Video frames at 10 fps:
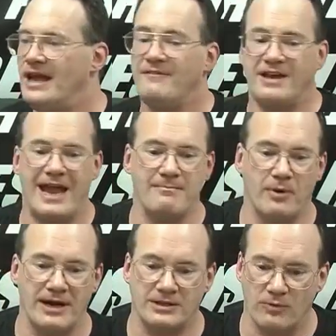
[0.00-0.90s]
If you can't
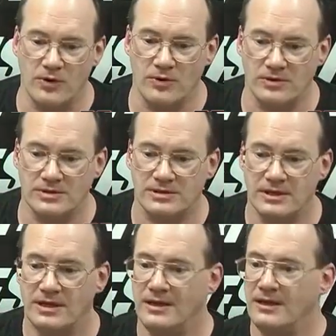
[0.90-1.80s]
break the rules,
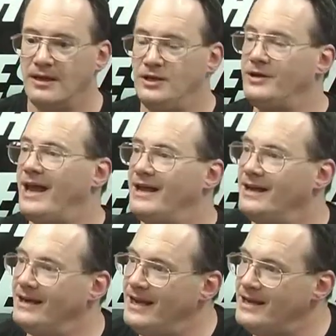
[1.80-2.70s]
you can't get
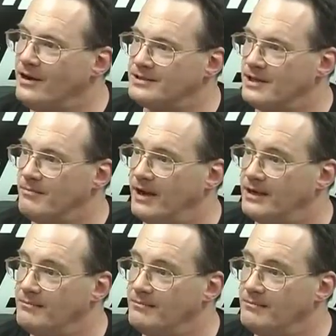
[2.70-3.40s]
any heat on somebody.